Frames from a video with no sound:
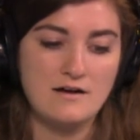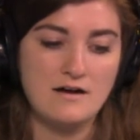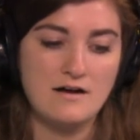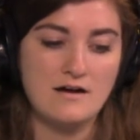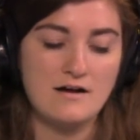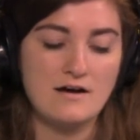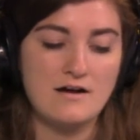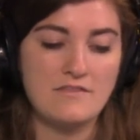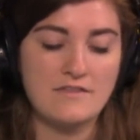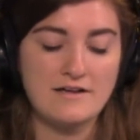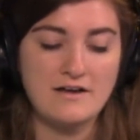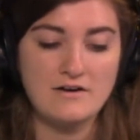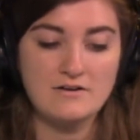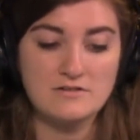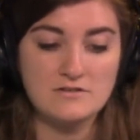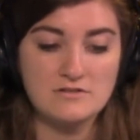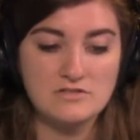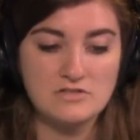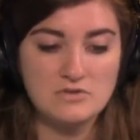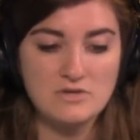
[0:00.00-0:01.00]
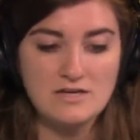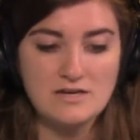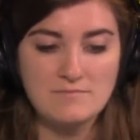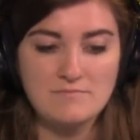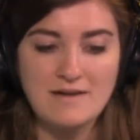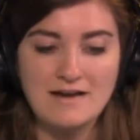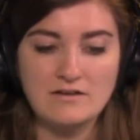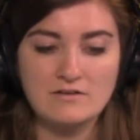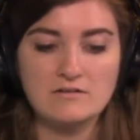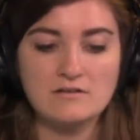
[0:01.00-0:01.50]
Uh, the character's unique
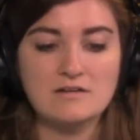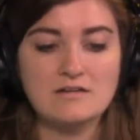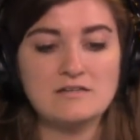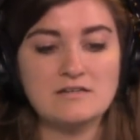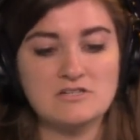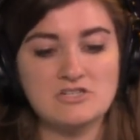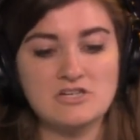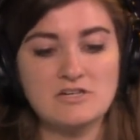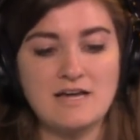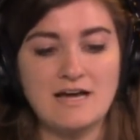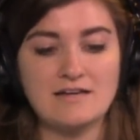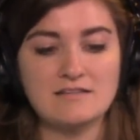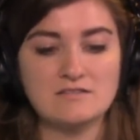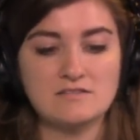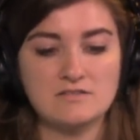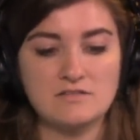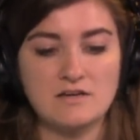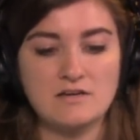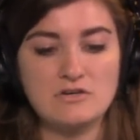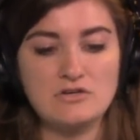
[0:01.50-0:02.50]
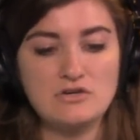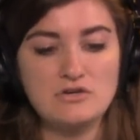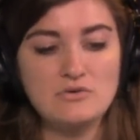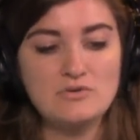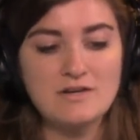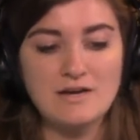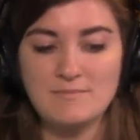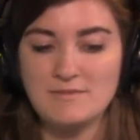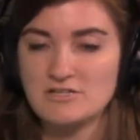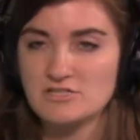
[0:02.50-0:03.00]
medical condition adds a new
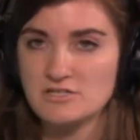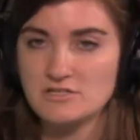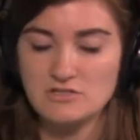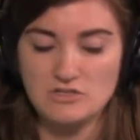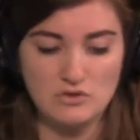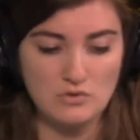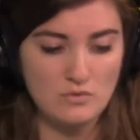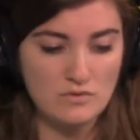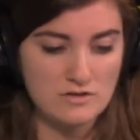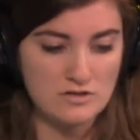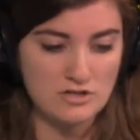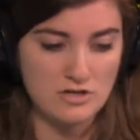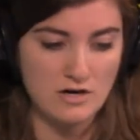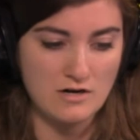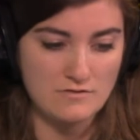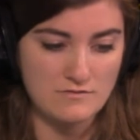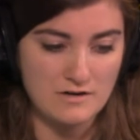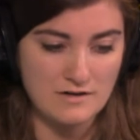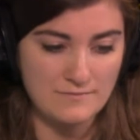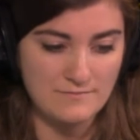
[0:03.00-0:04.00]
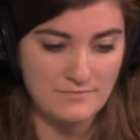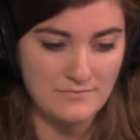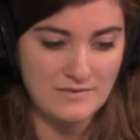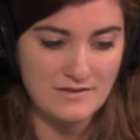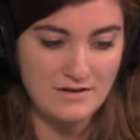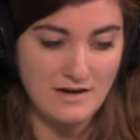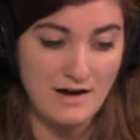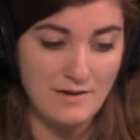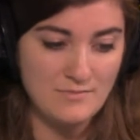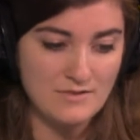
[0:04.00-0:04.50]
dimension to the genre.
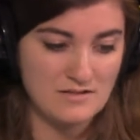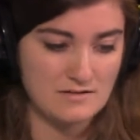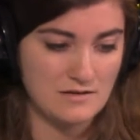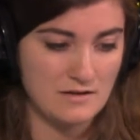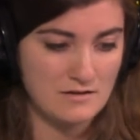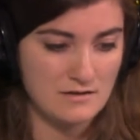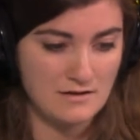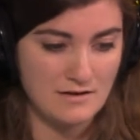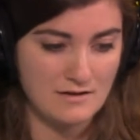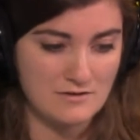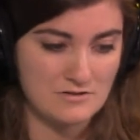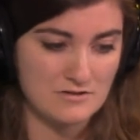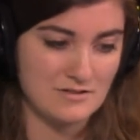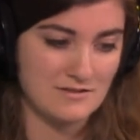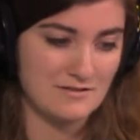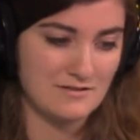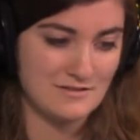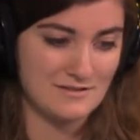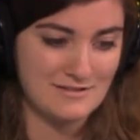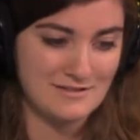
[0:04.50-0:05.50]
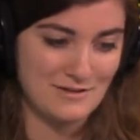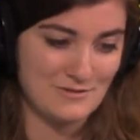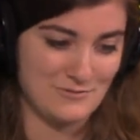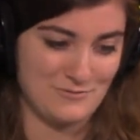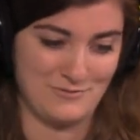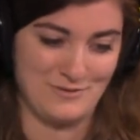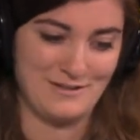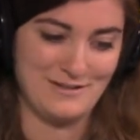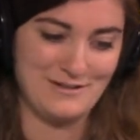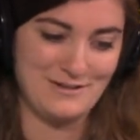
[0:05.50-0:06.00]
I'm excited, actually. I'm excited Sounds about
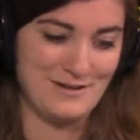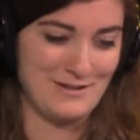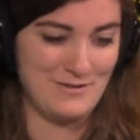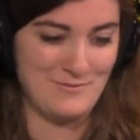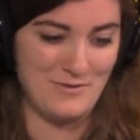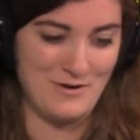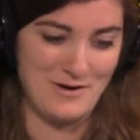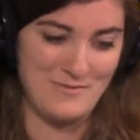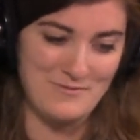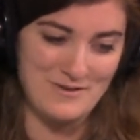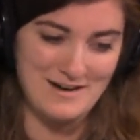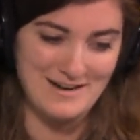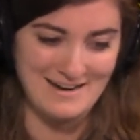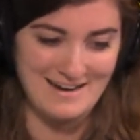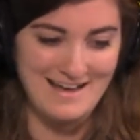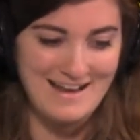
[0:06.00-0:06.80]
really this too. Good, I've been, reading it.